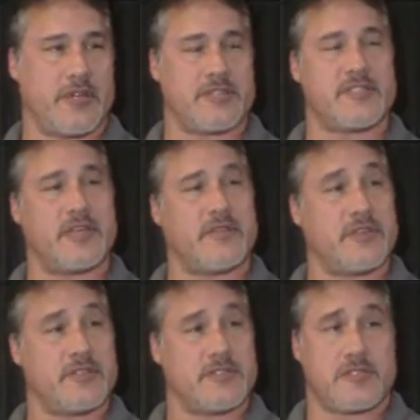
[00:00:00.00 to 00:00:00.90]
and
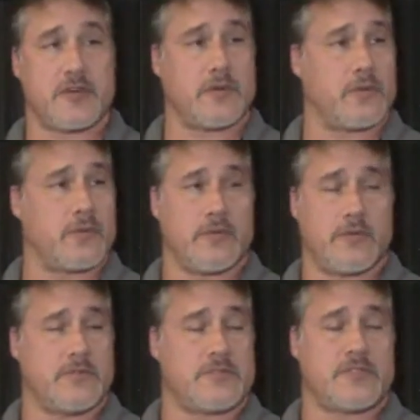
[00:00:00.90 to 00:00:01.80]
safety is so
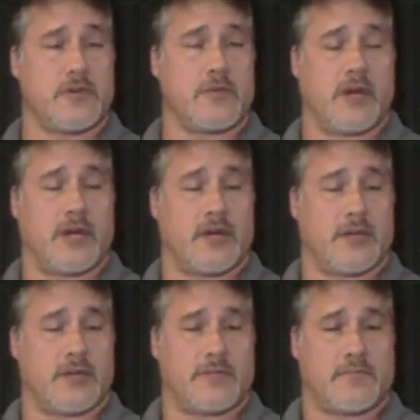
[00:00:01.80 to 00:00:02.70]

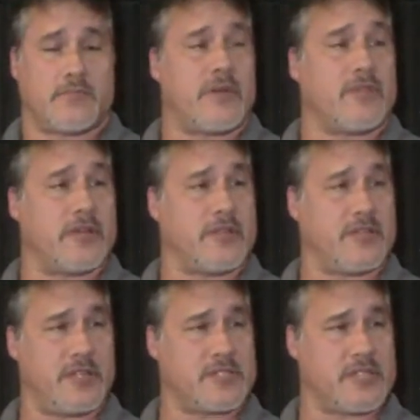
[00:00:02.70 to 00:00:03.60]
prevalent
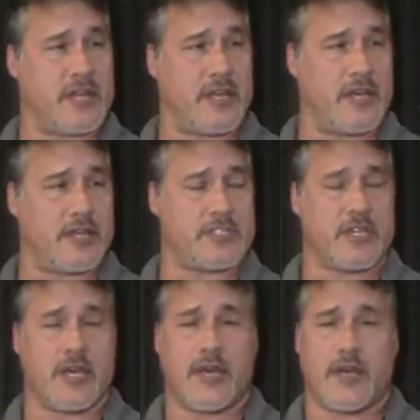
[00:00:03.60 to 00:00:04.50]
in this day and age,
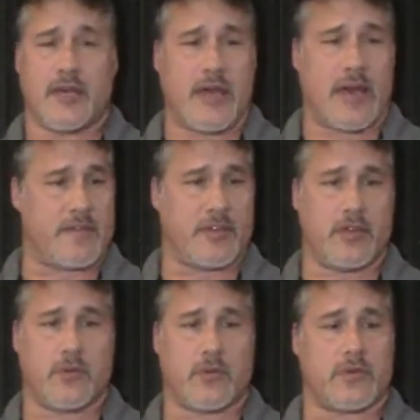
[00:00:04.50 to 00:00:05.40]
having
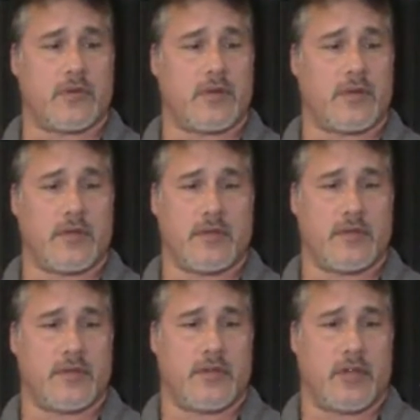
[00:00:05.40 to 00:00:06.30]
your,
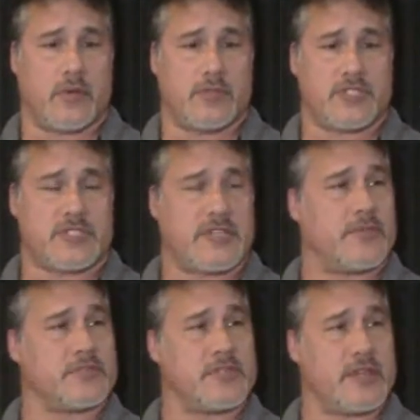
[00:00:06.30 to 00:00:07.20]

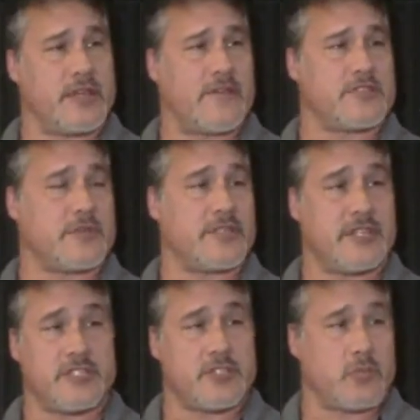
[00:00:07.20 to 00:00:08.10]
having somebody
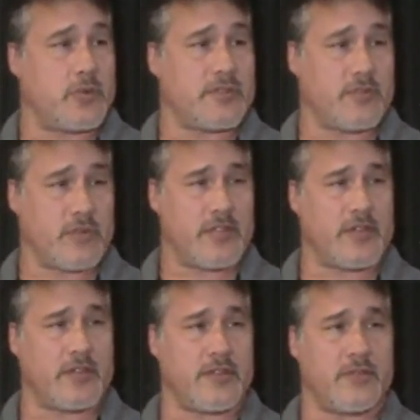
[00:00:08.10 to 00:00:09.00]
teach you what the right
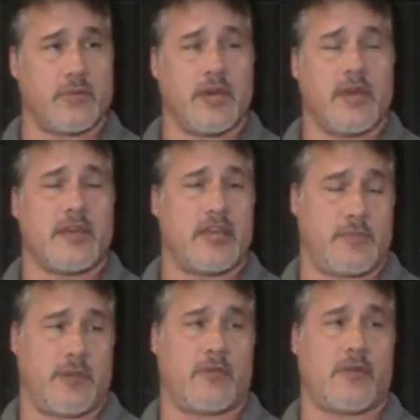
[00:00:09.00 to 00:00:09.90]
thing to do,
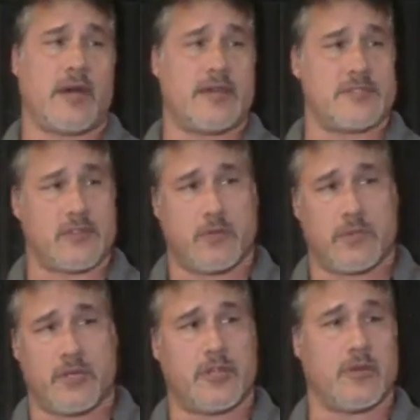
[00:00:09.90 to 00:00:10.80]
keeping your eyes
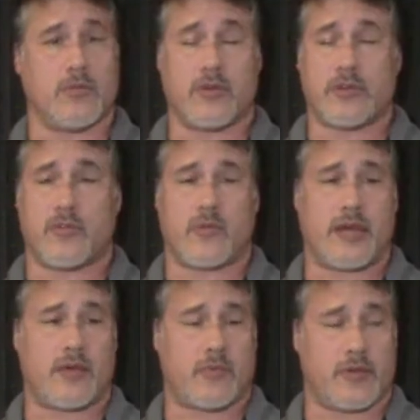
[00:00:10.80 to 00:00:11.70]
open, looking
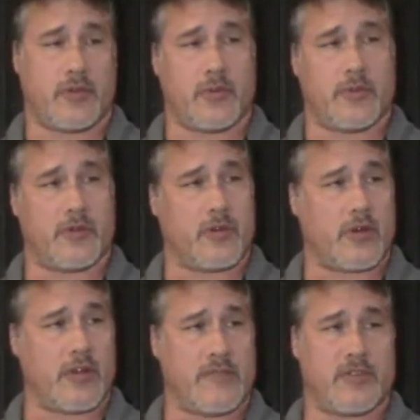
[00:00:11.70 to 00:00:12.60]
around when you go in your
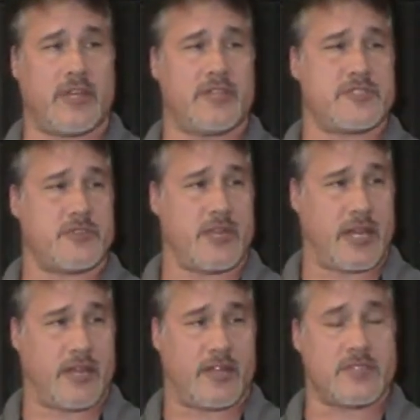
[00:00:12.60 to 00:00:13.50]
car, have your keys in your
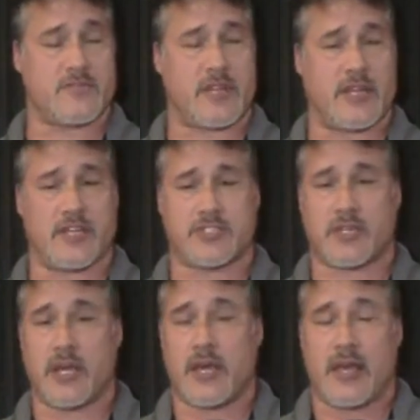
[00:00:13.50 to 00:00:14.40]
hand, things of that
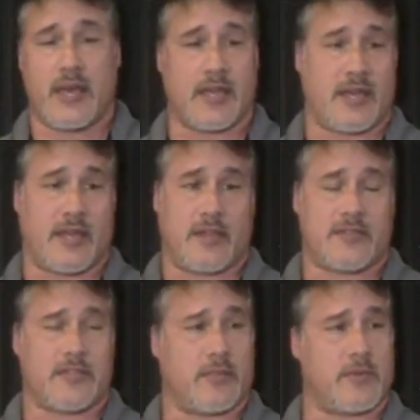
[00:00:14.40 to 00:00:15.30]
nature, and getting
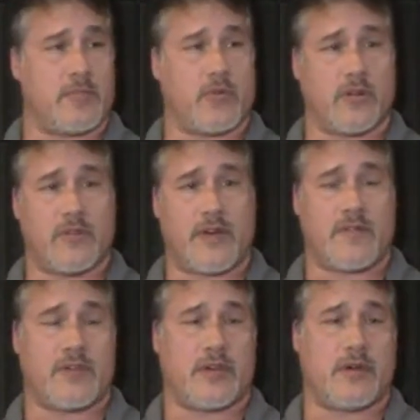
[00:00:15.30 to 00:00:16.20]
into a little bit more of
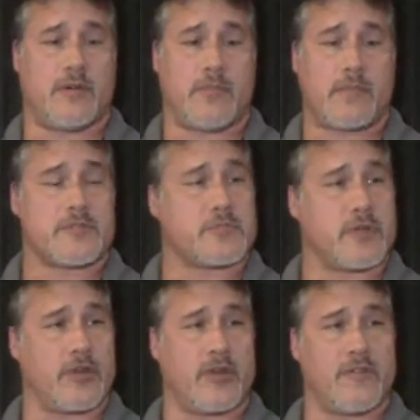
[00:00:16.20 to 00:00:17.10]
having a pepper
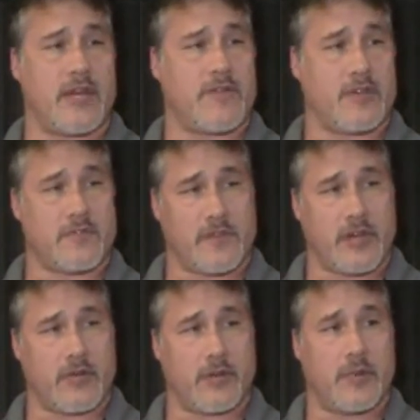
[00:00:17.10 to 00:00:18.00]
spray or even having a
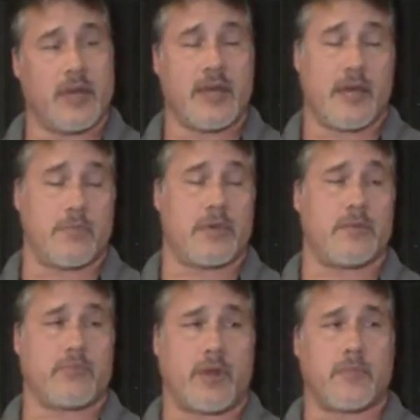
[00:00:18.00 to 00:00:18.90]
firearm and
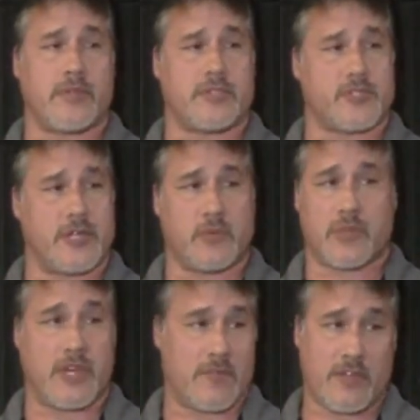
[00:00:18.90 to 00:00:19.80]
being properly trained
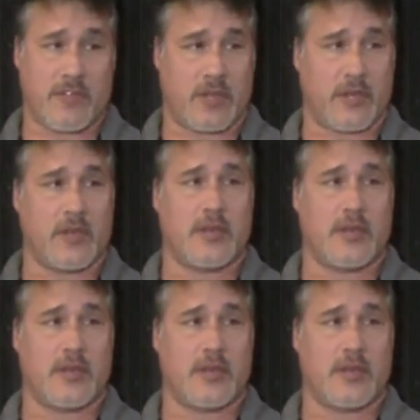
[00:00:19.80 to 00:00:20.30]
with everything.